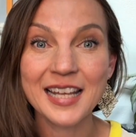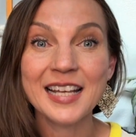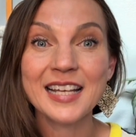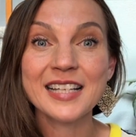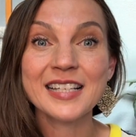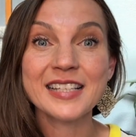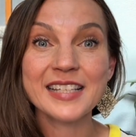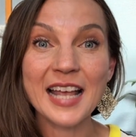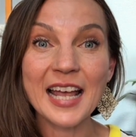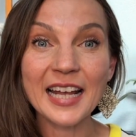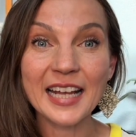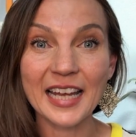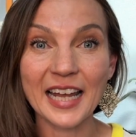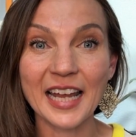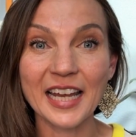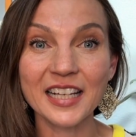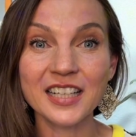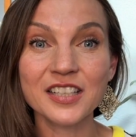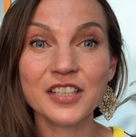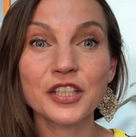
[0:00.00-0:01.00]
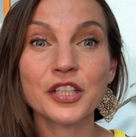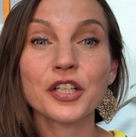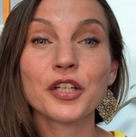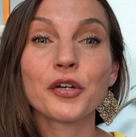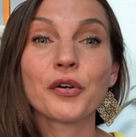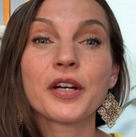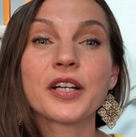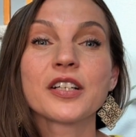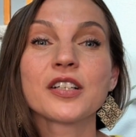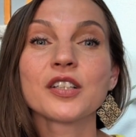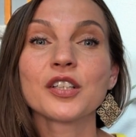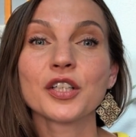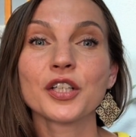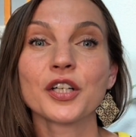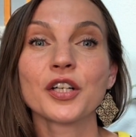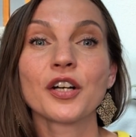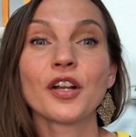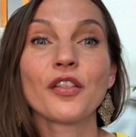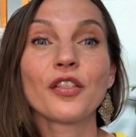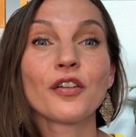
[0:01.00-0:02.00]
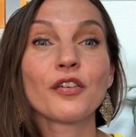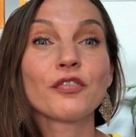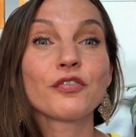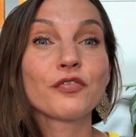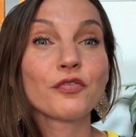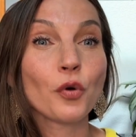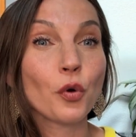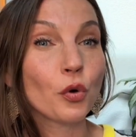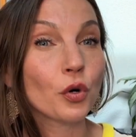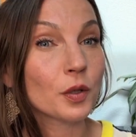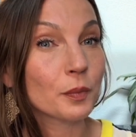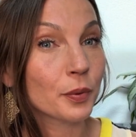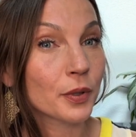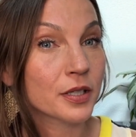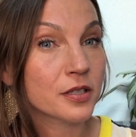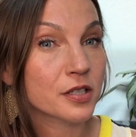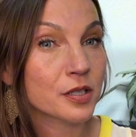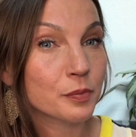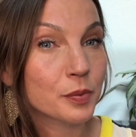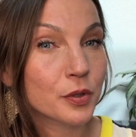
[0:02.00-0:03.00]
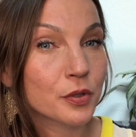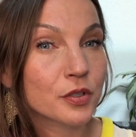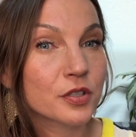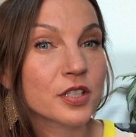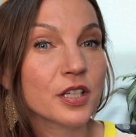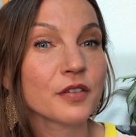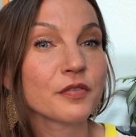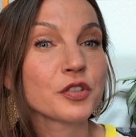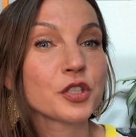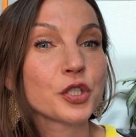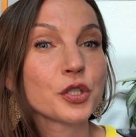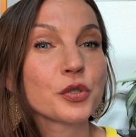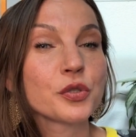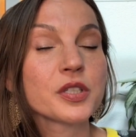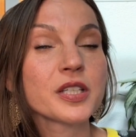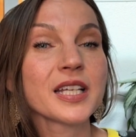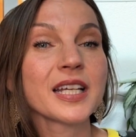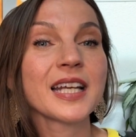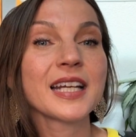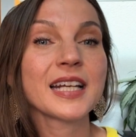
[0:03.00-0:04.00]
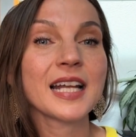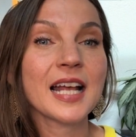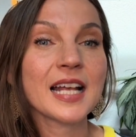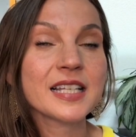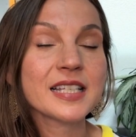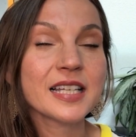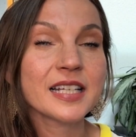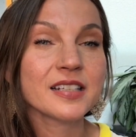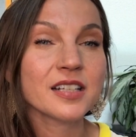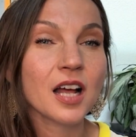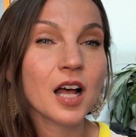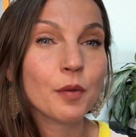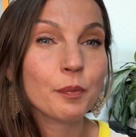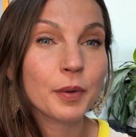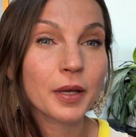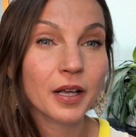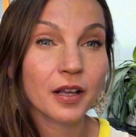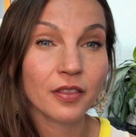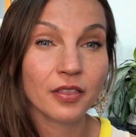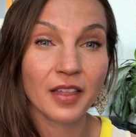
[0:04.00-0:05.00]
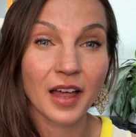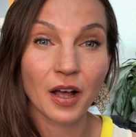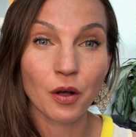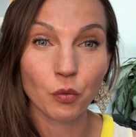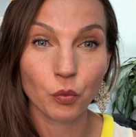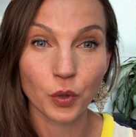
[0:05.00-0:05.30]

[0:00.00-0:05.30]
Second, you're going to learn the 4 principles of choosing an essay topic that